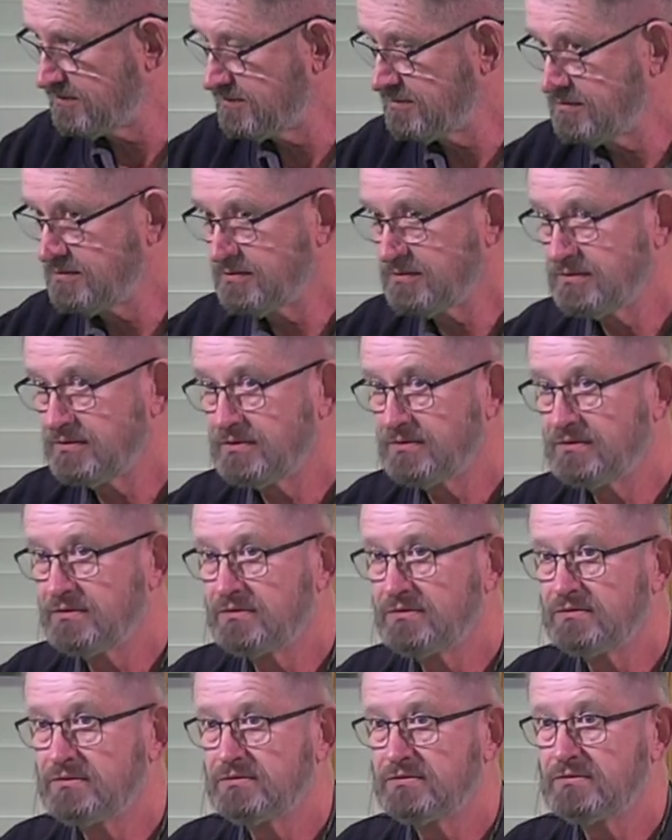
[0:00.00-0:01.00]

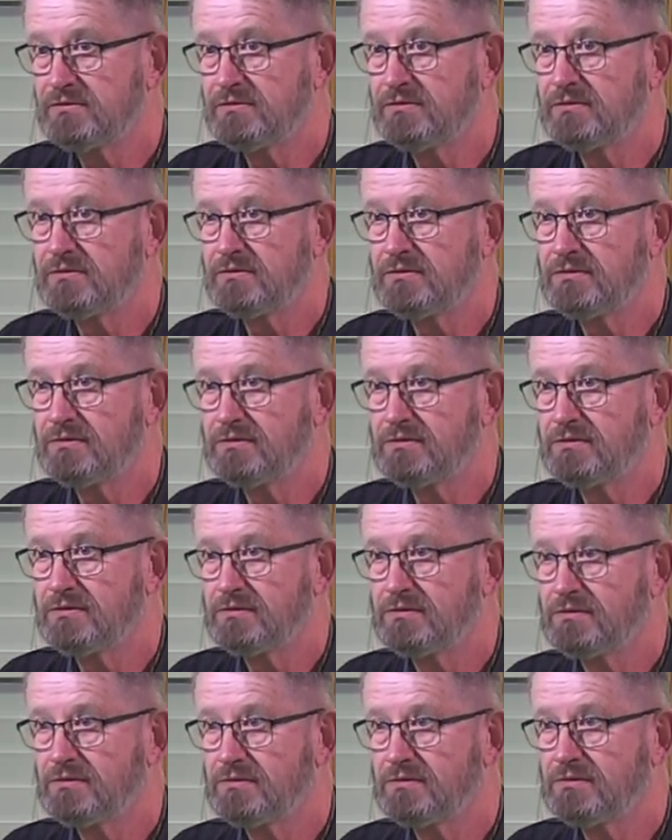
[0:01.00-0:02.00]

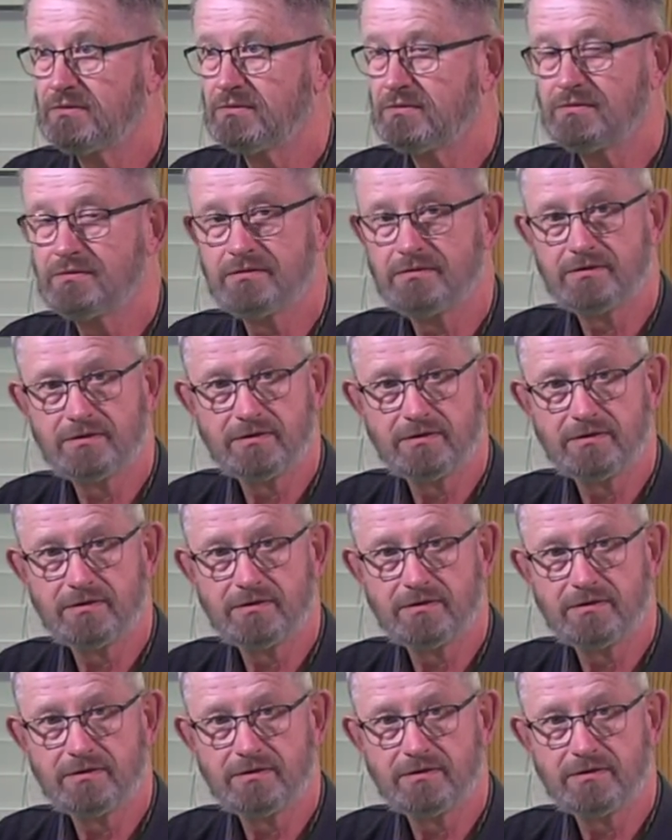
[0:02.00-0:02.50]
Nobody speaks.